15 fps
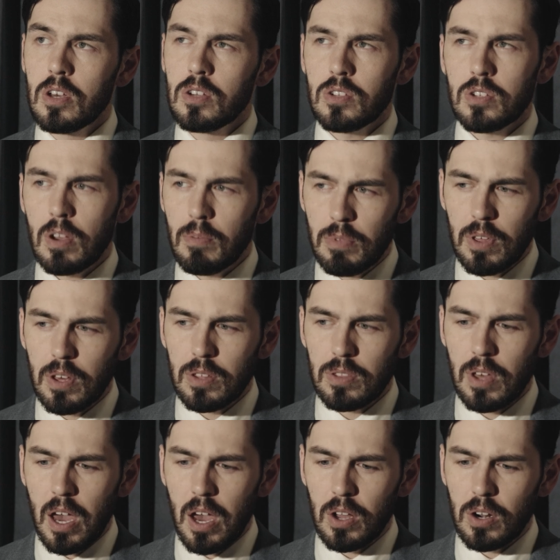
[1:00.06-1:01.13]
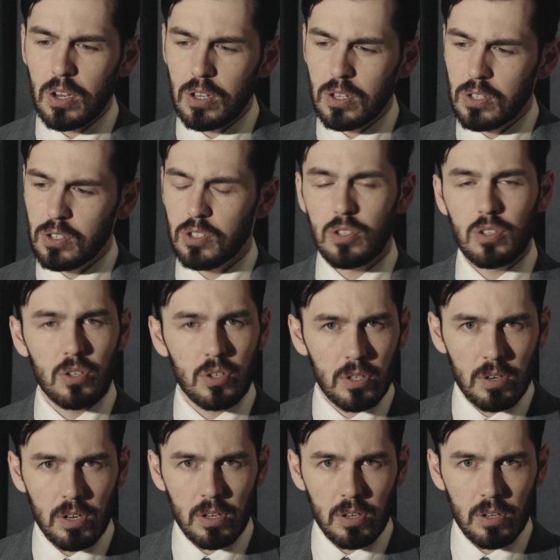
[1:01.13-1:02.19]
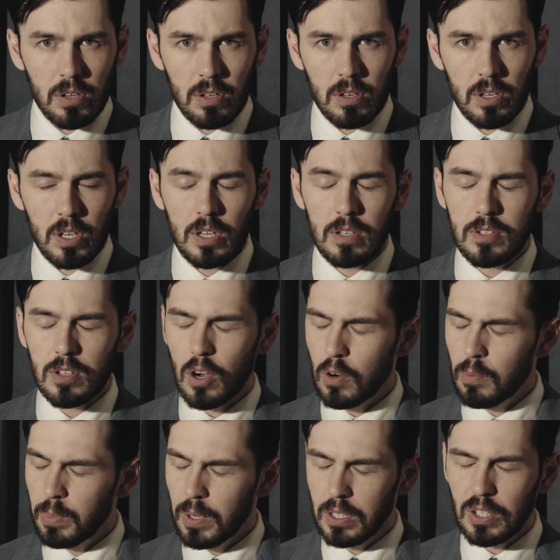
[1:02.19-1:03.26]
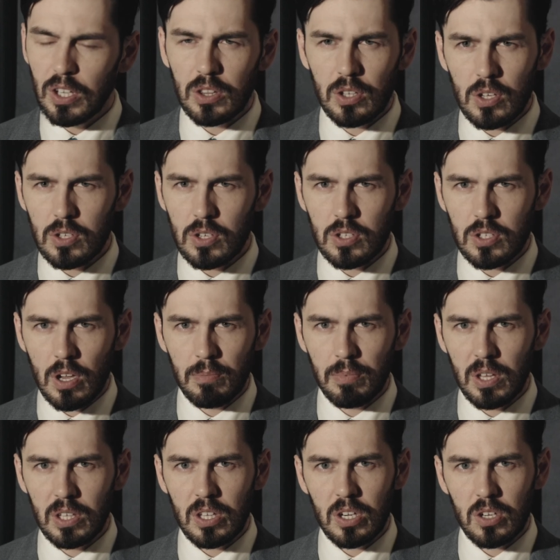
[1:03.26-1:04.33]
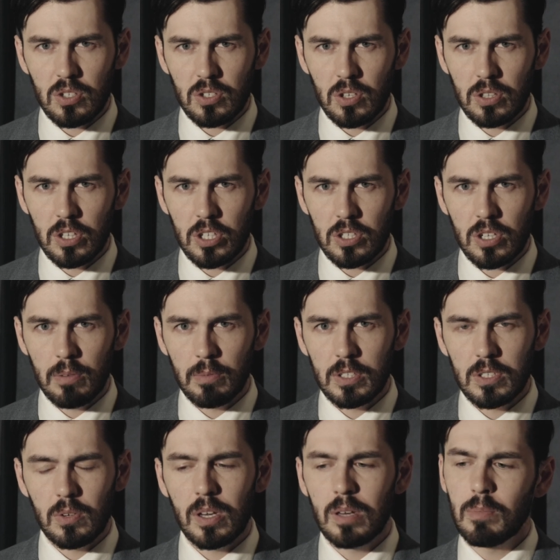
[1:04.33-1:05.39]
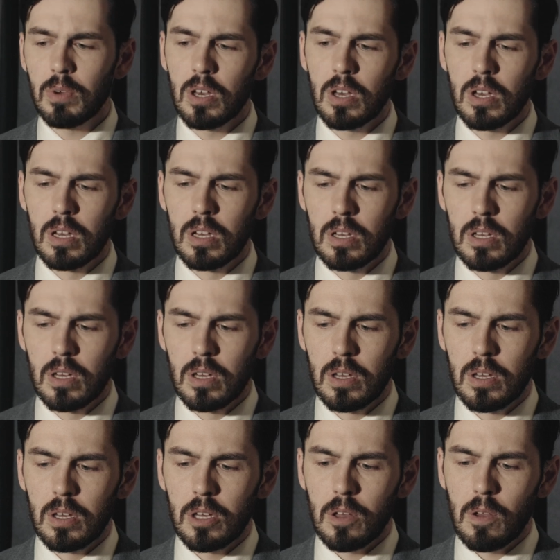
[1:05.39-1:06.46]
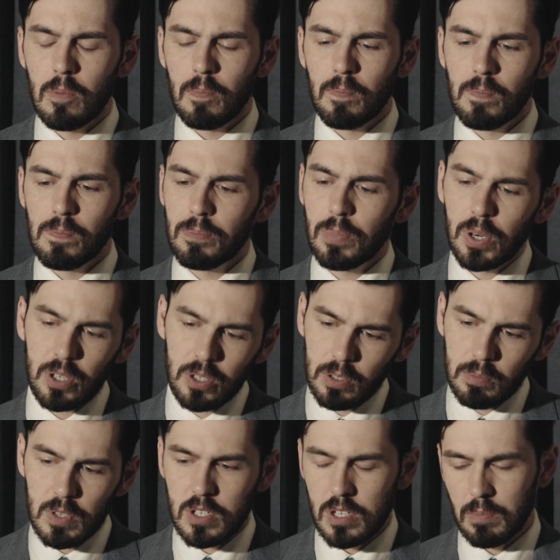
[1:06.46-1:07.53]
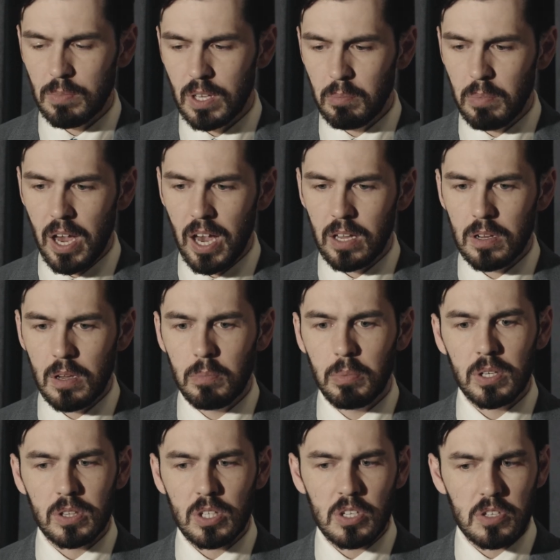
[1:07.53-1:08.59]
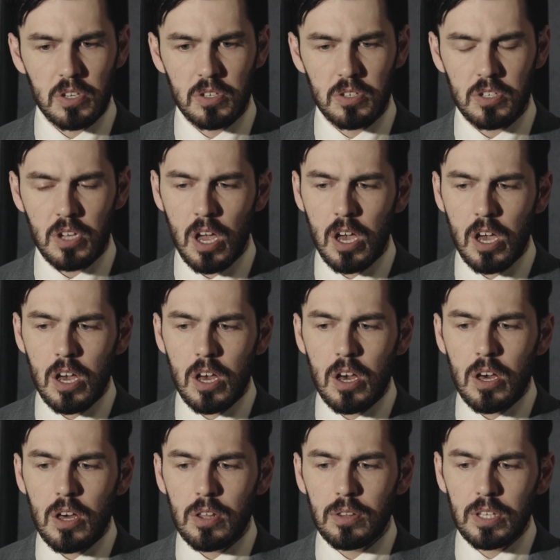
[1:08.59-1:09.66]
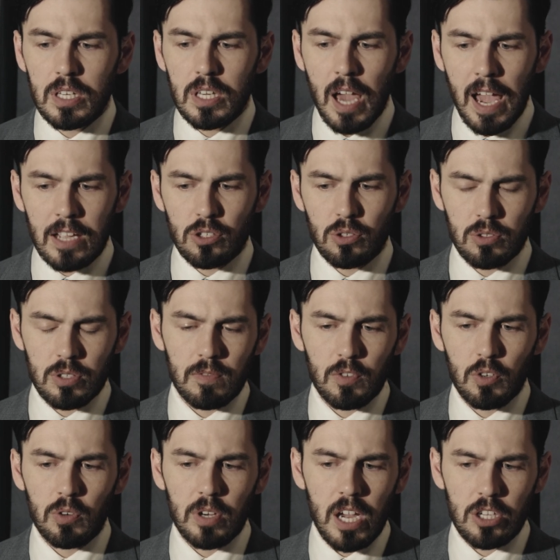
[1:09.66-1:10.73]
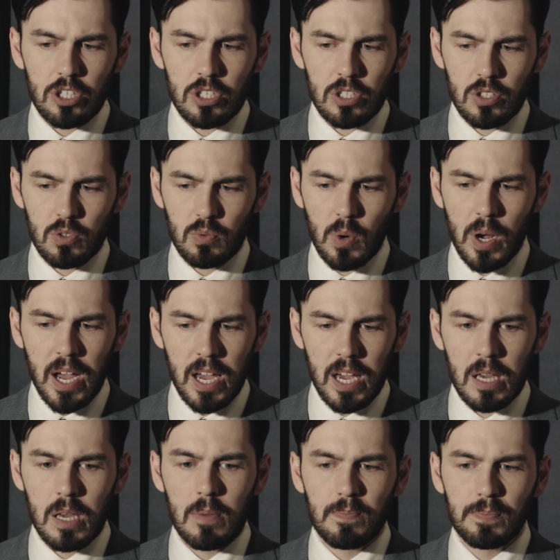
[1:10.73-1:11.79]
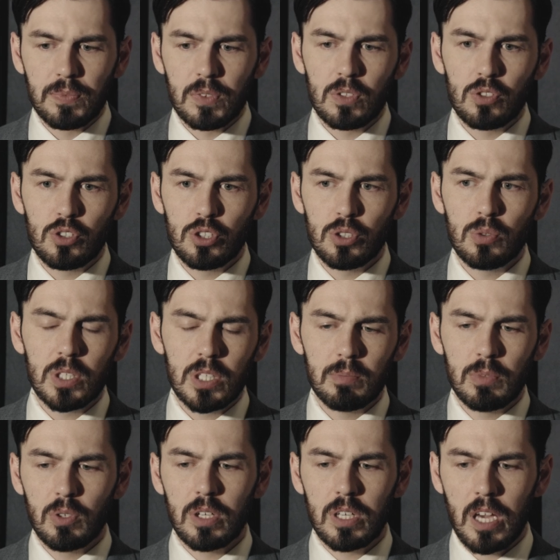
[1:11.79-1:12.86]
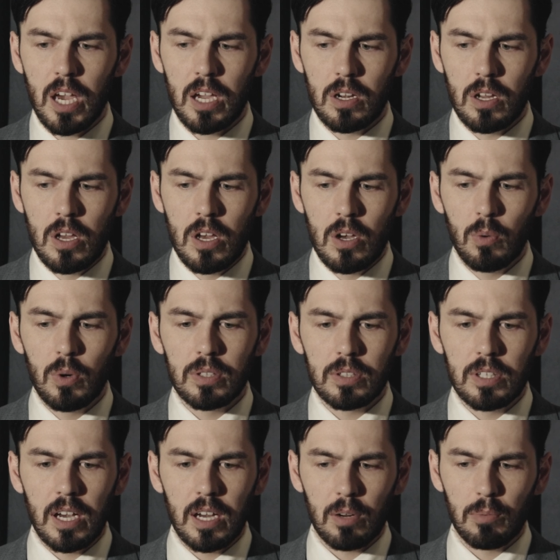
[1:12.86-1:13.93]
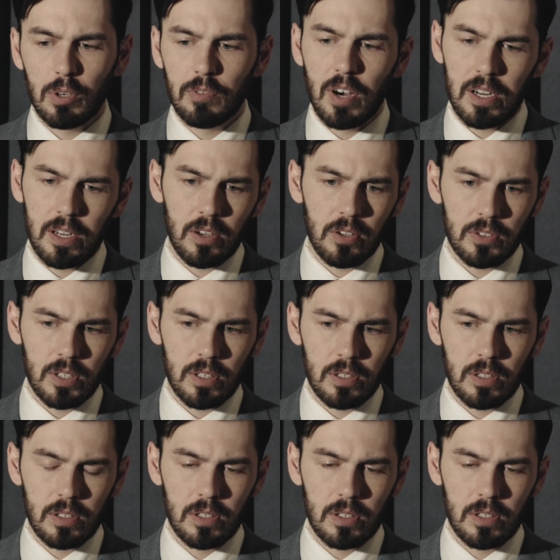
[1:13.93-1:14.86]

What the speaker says: something that is good. He's hoping that this is something that is good that is coming to him, but it could be something bad. But this is the angels of creation's way to communicate with the Honorable Von Helton.